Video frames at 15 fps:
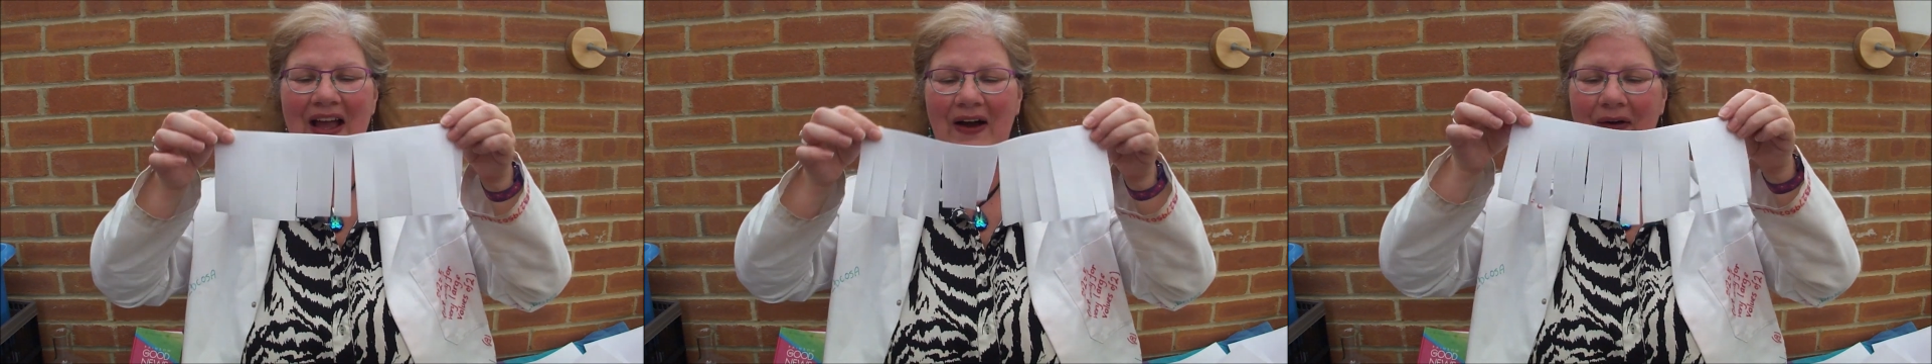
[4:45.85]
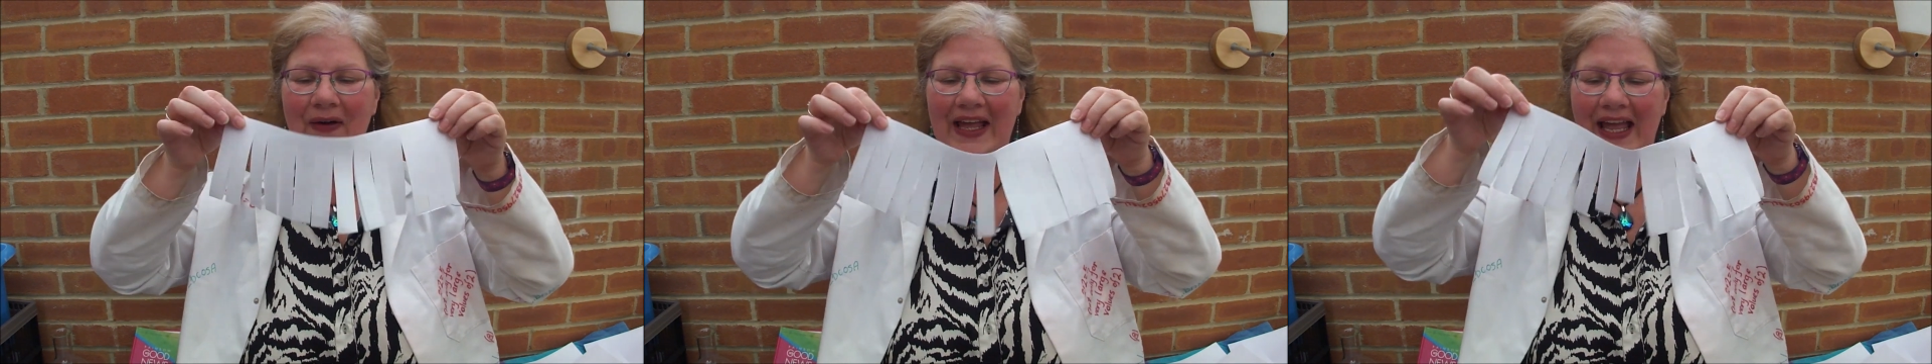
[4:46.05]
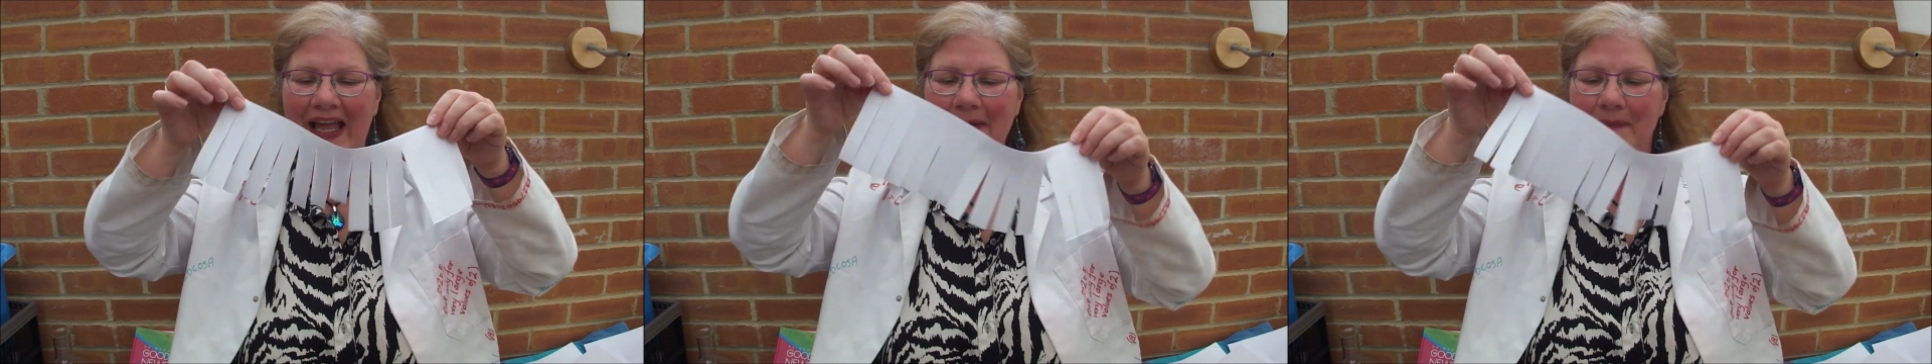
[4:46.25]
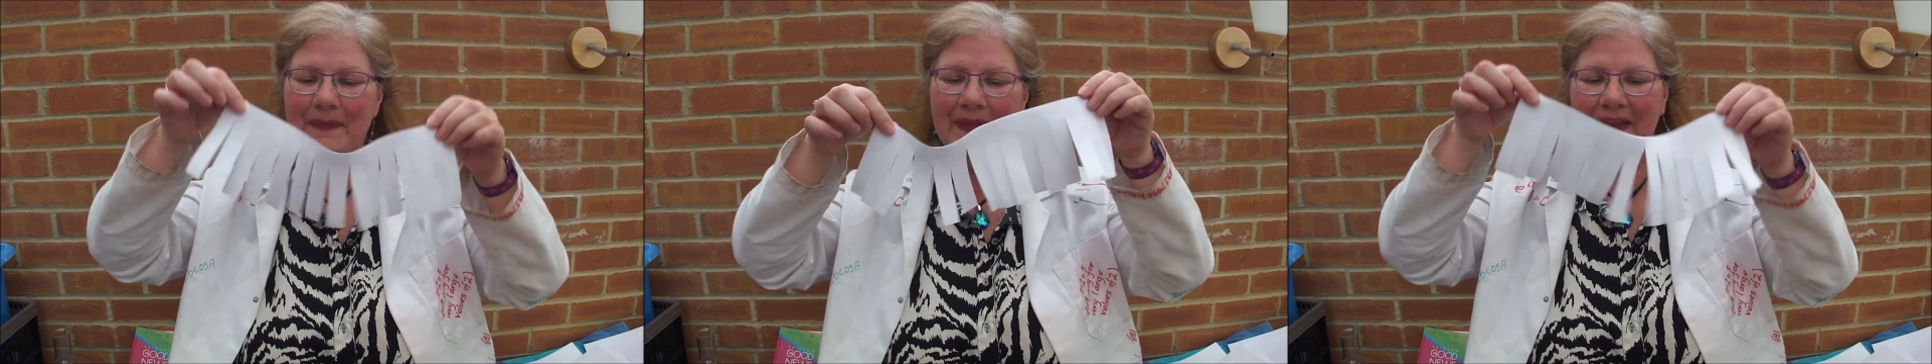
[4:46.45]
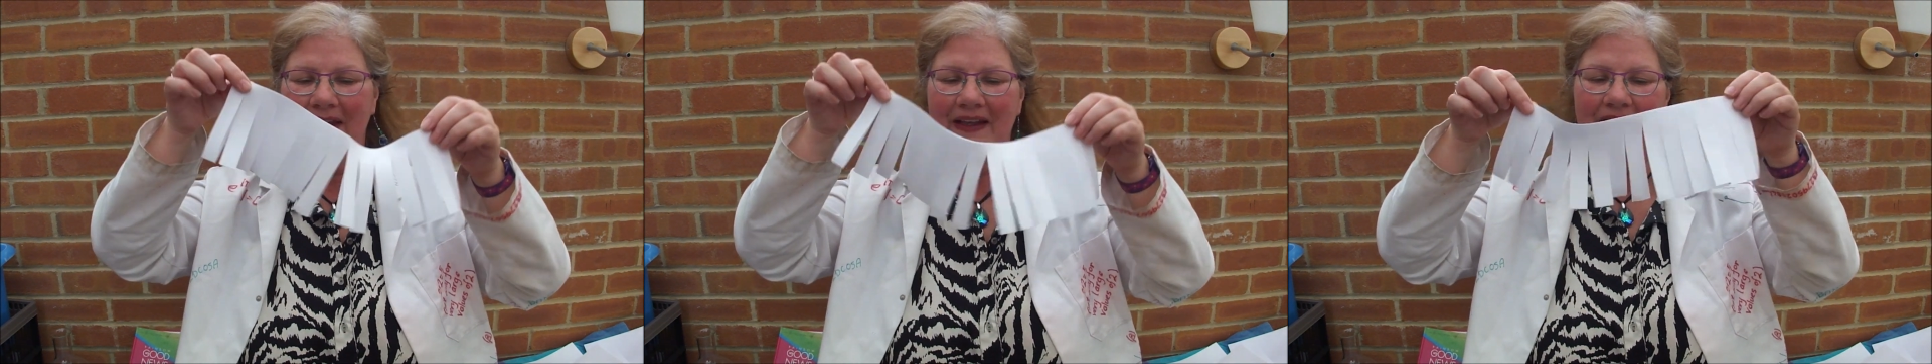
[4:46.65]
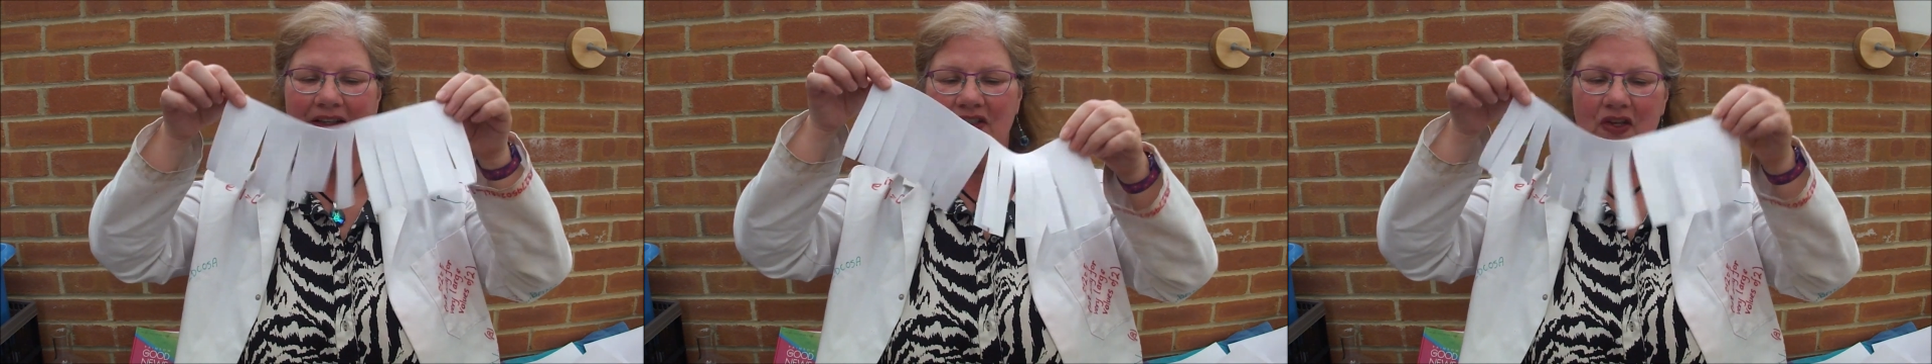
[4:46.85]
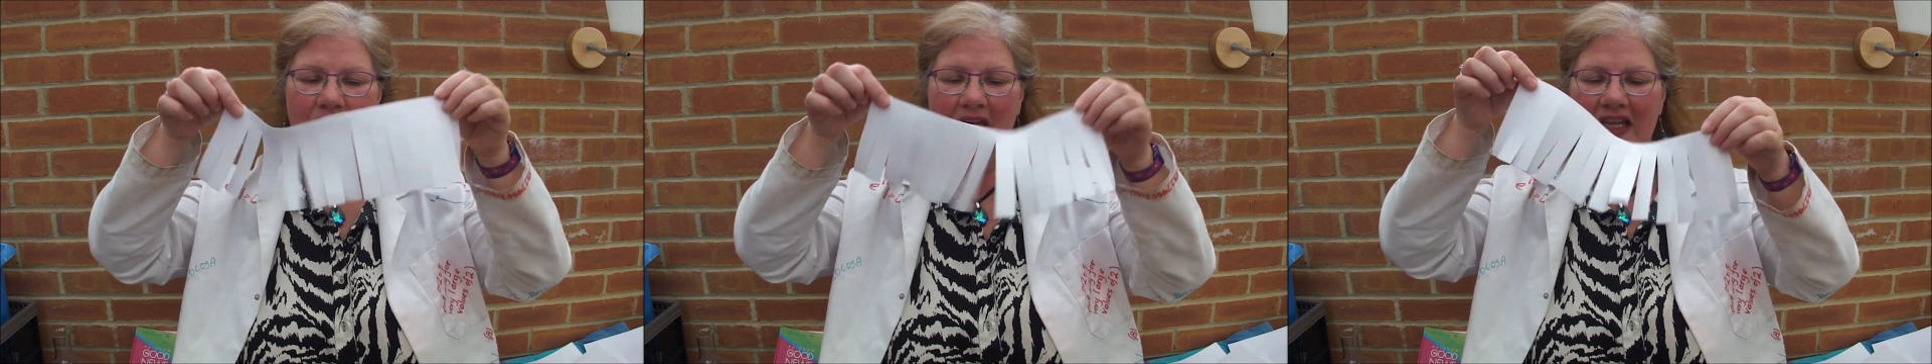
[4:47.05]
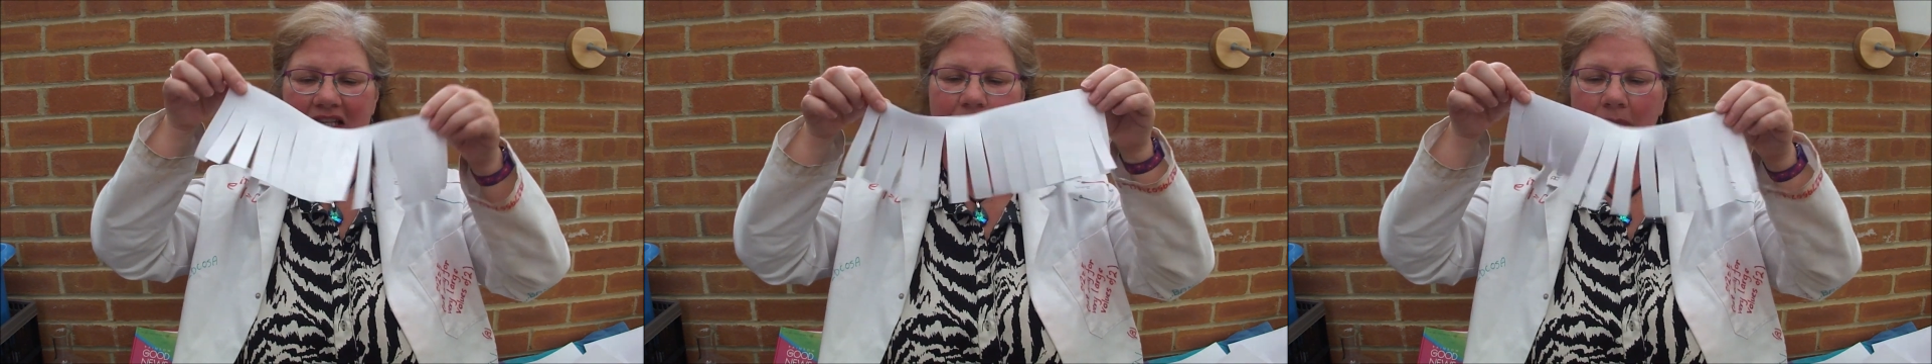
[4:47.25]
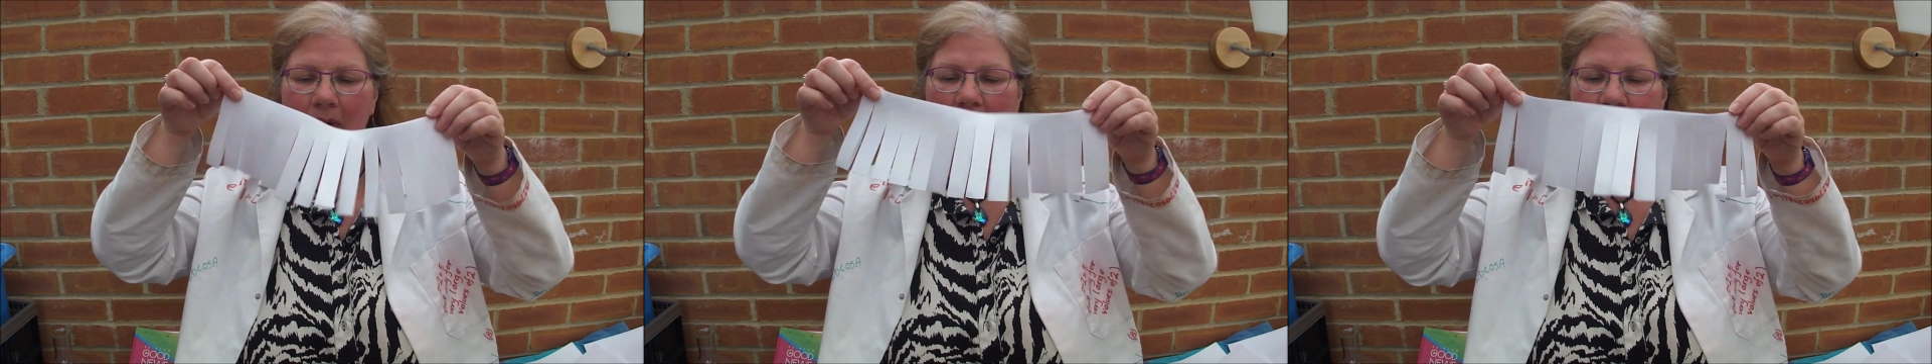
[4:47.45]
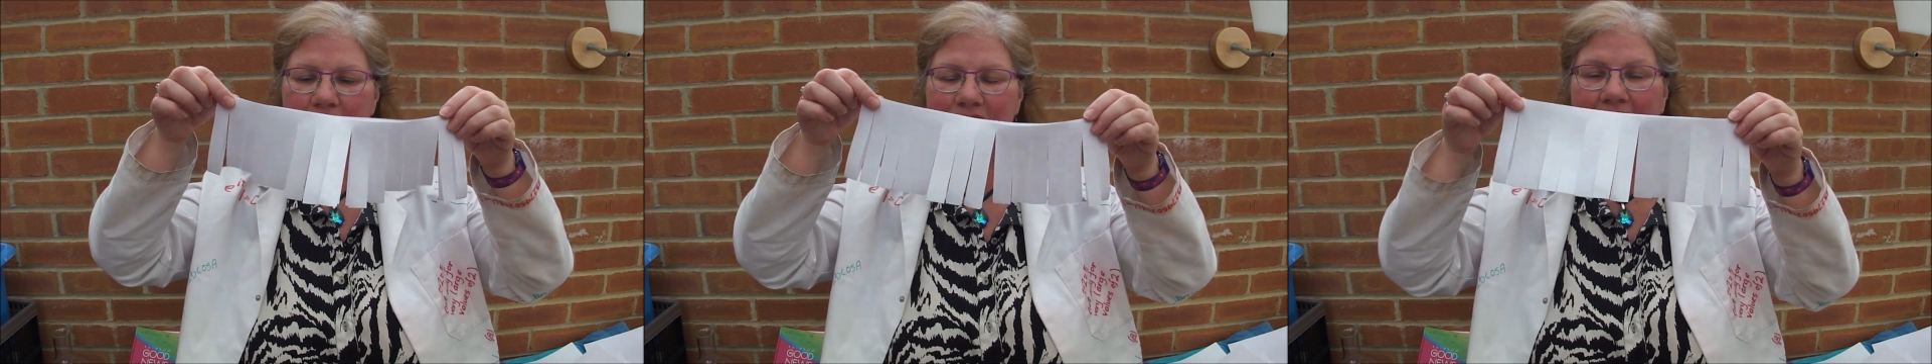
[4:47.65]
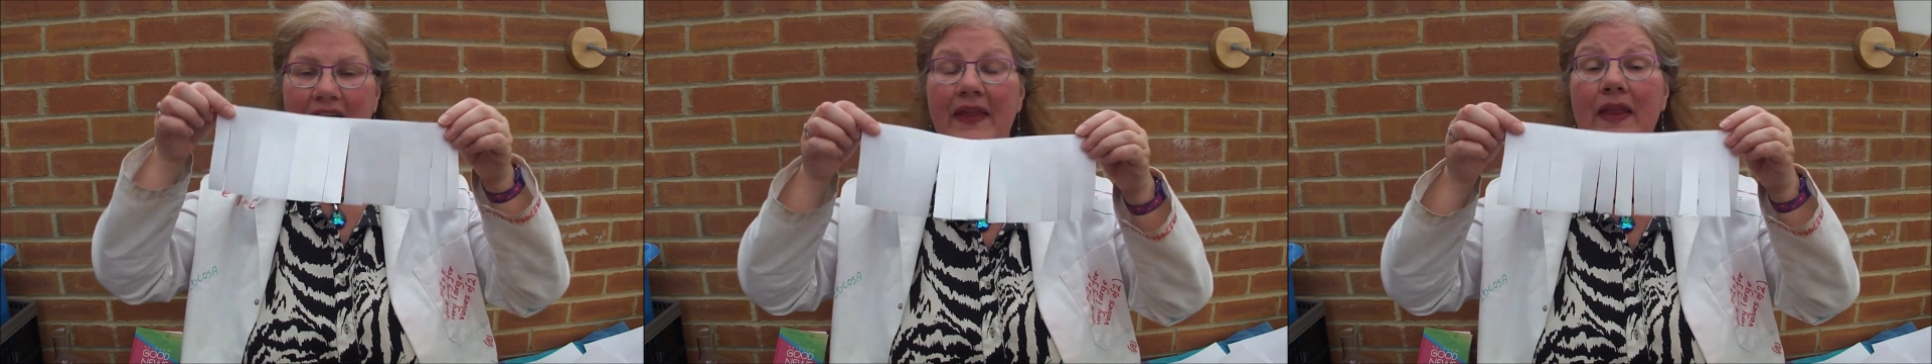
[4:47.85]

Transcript: Okay, so that's part of it,